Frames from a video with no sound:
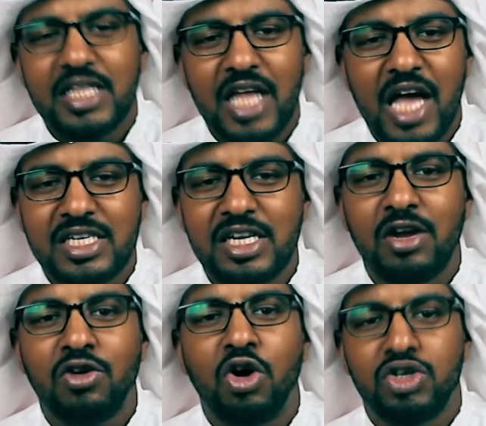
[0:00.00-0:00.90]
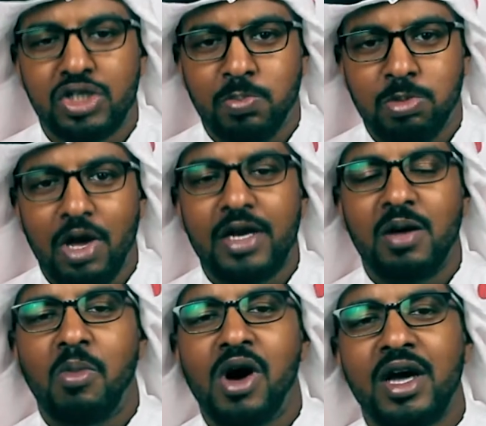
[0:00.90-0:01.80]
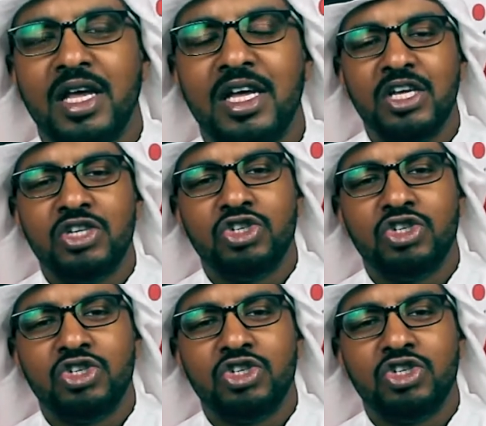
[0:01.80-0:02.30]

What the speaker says: there actually a lot of supply in the market.